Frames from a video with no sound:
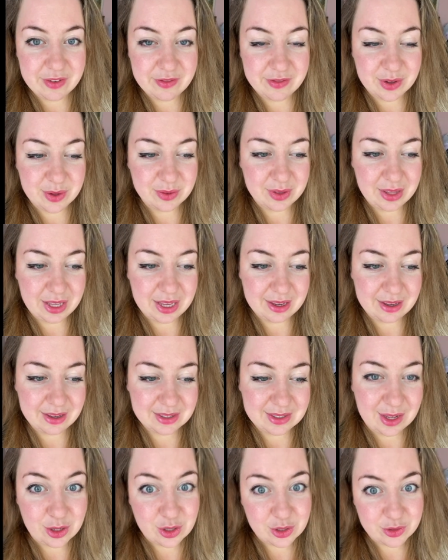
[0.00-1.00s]
felt like
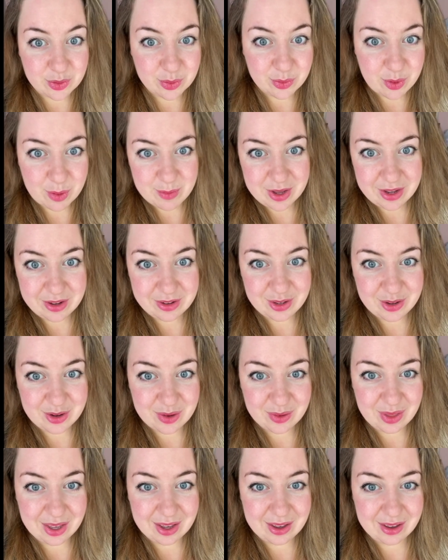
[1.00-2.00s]
Scent of a Woman, you know,
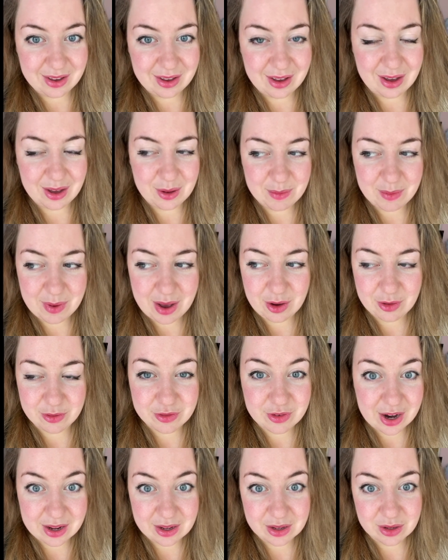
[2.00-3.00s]
like how
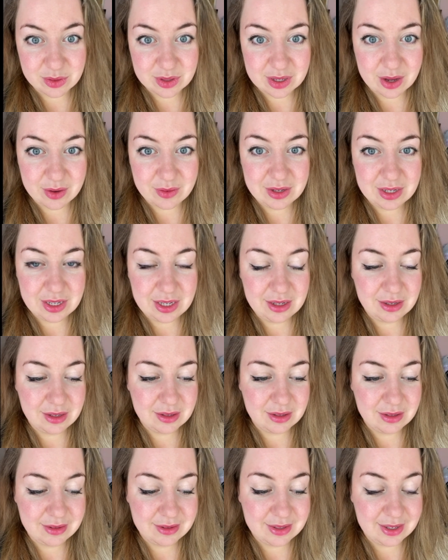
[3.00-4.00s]
Frank goes out and he
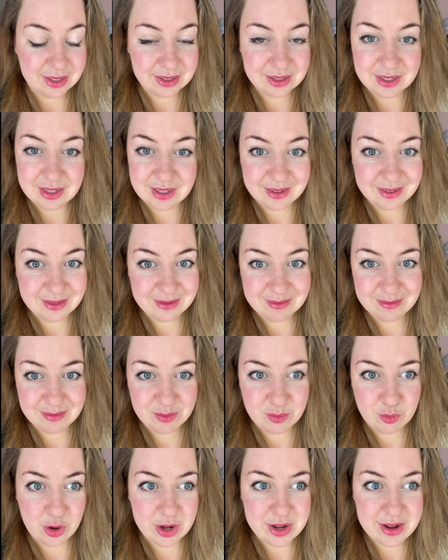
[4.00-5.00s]
does
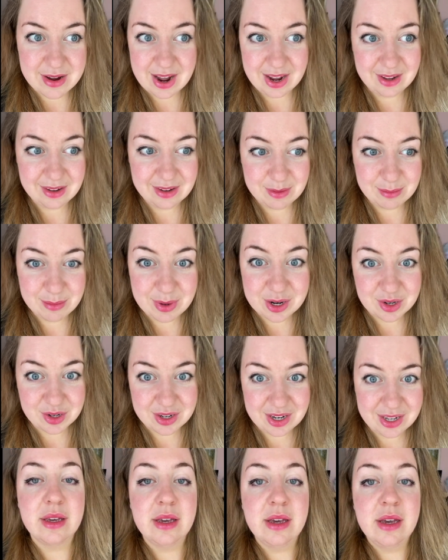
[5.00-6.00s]
One Night in
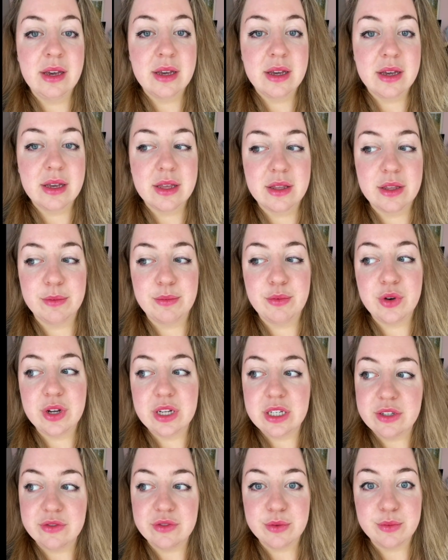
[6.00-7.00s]
Paradise. The
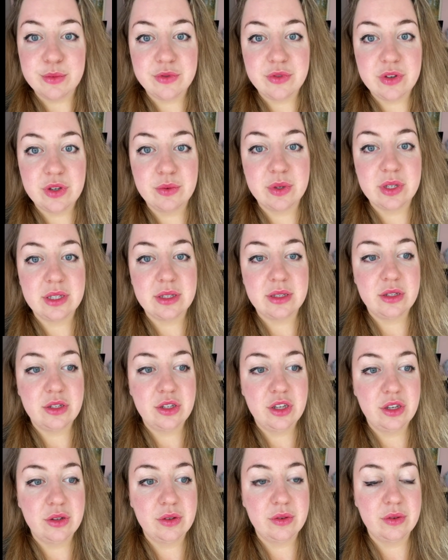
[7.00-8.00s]
point of the movie was
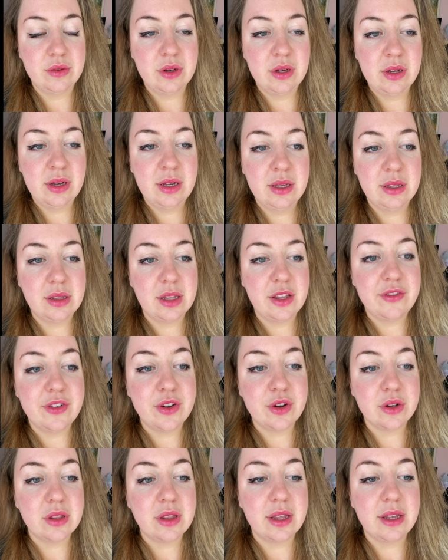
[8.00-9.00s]
to live
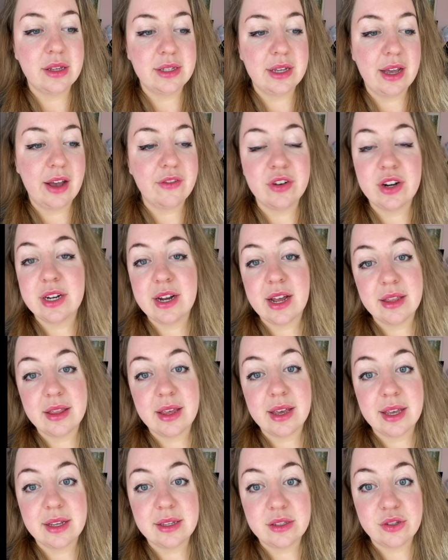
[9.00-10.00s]
your every day
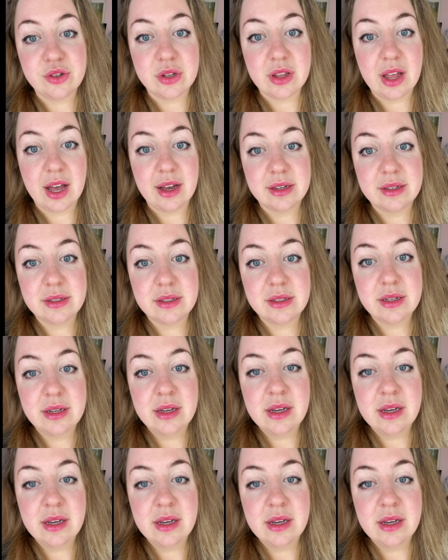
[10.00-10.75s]
like it's your last,